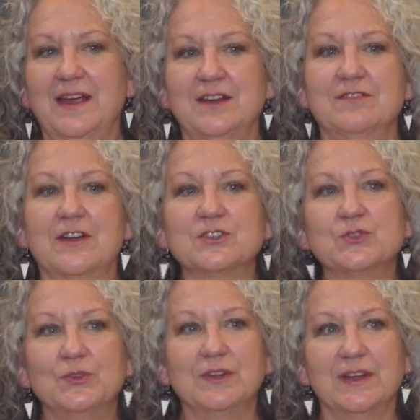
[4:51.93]
And
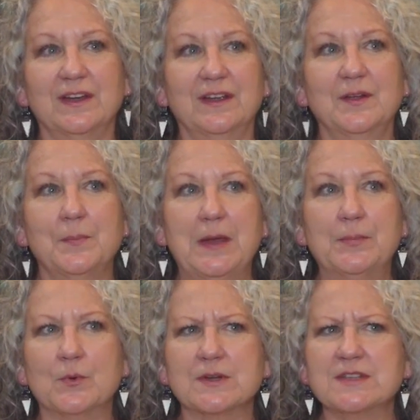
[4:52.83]
eventually
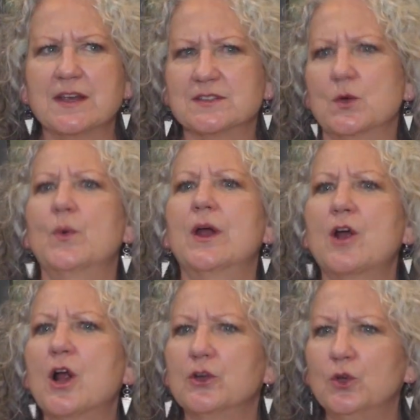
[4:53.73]
people were saying, so where
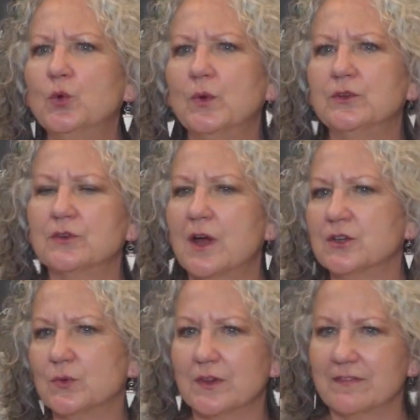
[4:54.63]
are you when you're
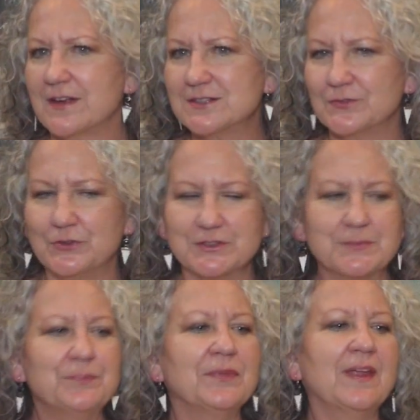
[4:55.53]
not doing the festivals?